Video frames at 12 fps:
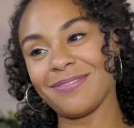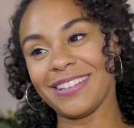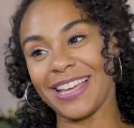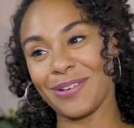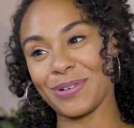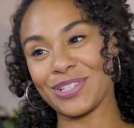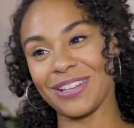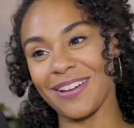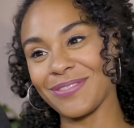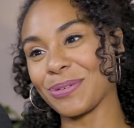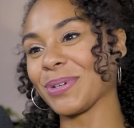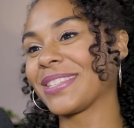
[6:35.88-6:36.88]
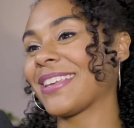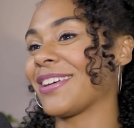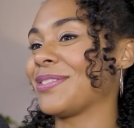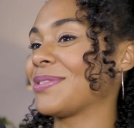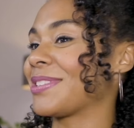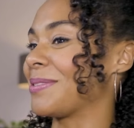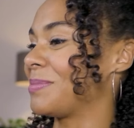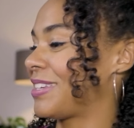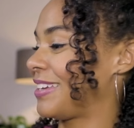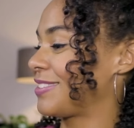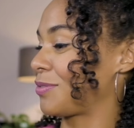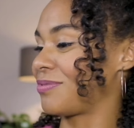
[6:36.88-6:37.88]
language lover will tell you some
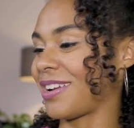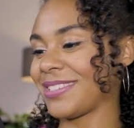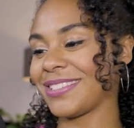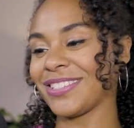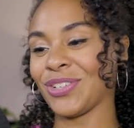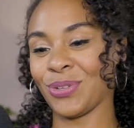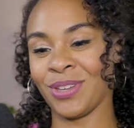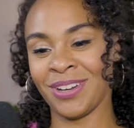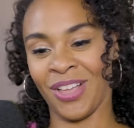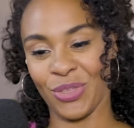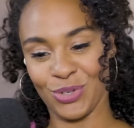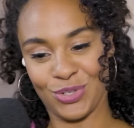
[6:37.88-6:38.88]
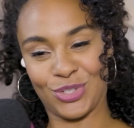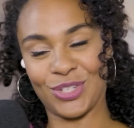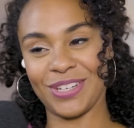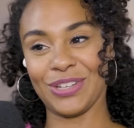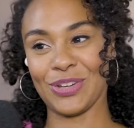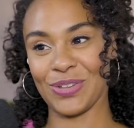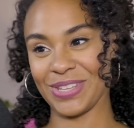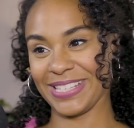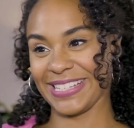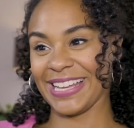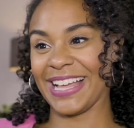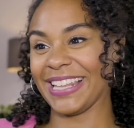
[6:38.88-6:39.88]
days are rustier than others. you know, it's
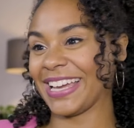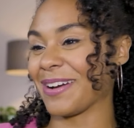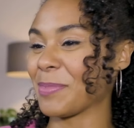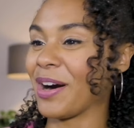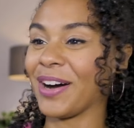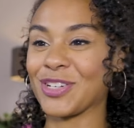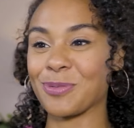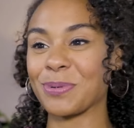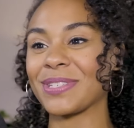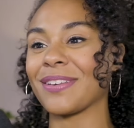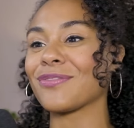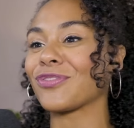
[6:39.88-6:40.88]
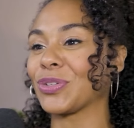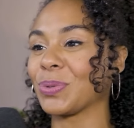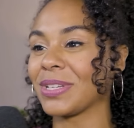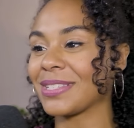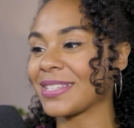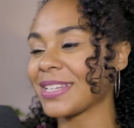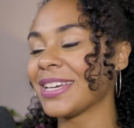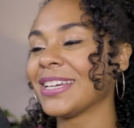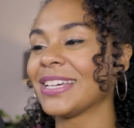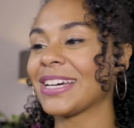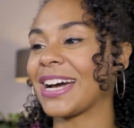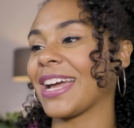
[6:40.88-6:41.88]
not like I'm 100% fluent.
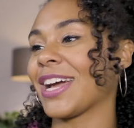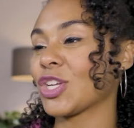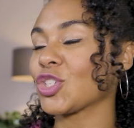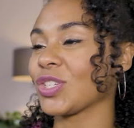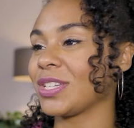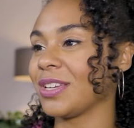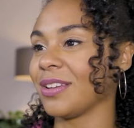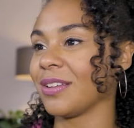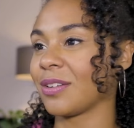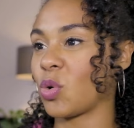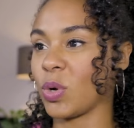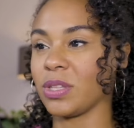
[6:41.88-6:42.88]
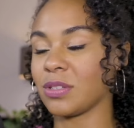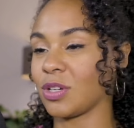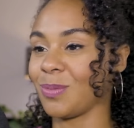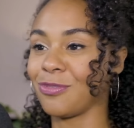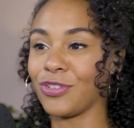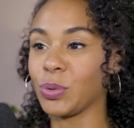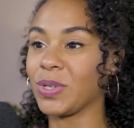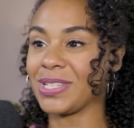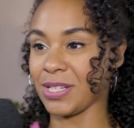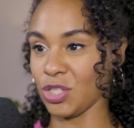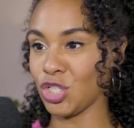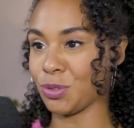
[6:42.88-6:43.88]
I actually coined the term
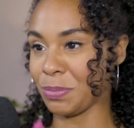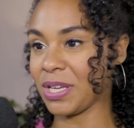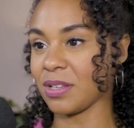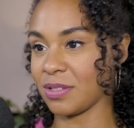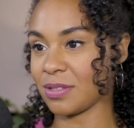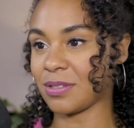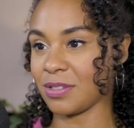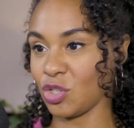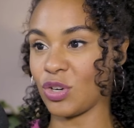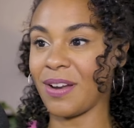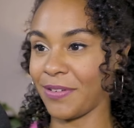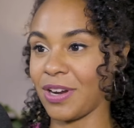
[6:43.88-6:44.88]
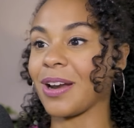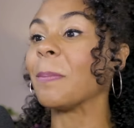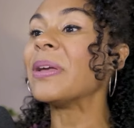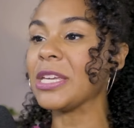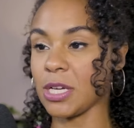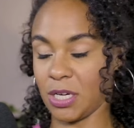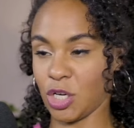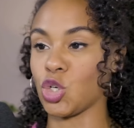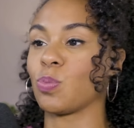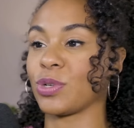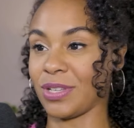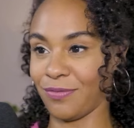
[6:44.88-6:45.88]
fluentish because you're never going to be
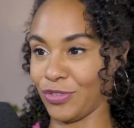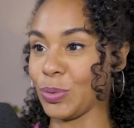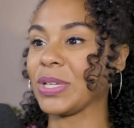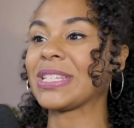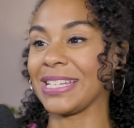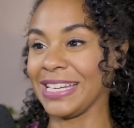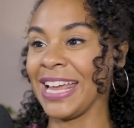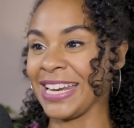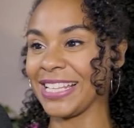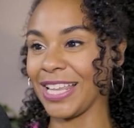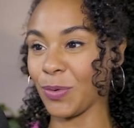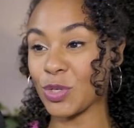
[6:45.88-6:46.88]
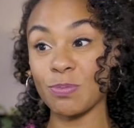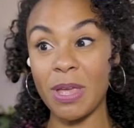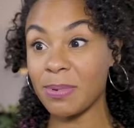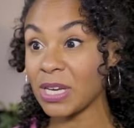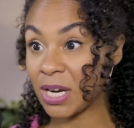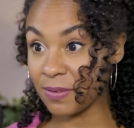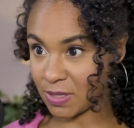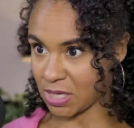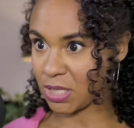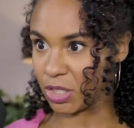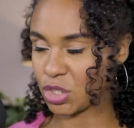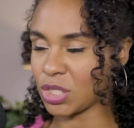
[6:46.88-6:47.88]
100% fluent mm-hmm. in any language, maybe not even
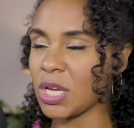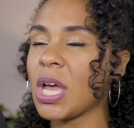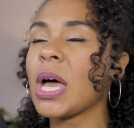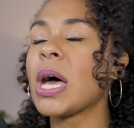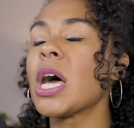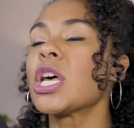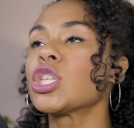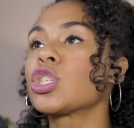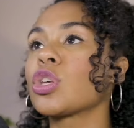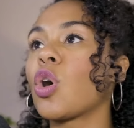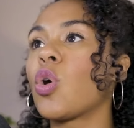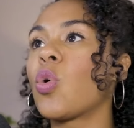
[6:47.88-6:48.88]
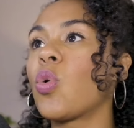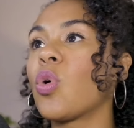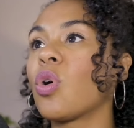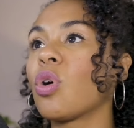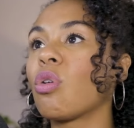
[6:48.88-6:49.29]
English. So,